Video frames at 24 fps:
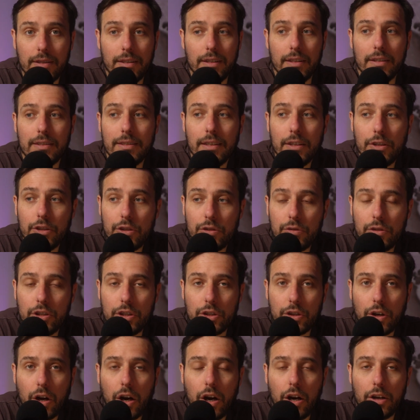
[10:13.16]
in the synastry
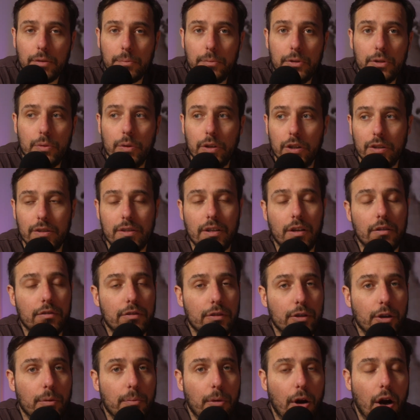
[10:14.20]
chart between yourself
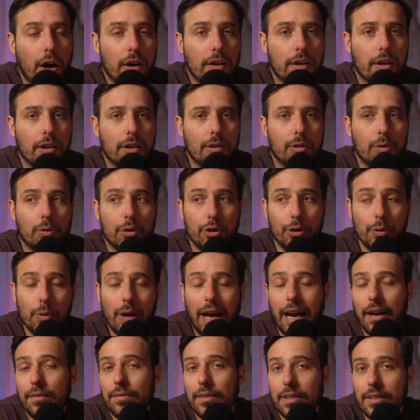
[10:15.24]
and your partner, or you
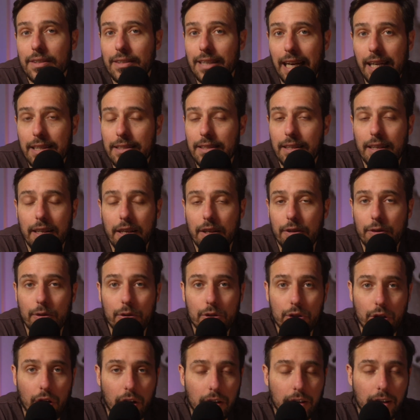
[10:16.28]
have this natally in your
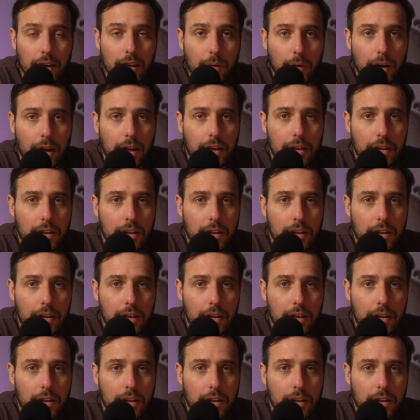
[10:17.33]
chart anyway,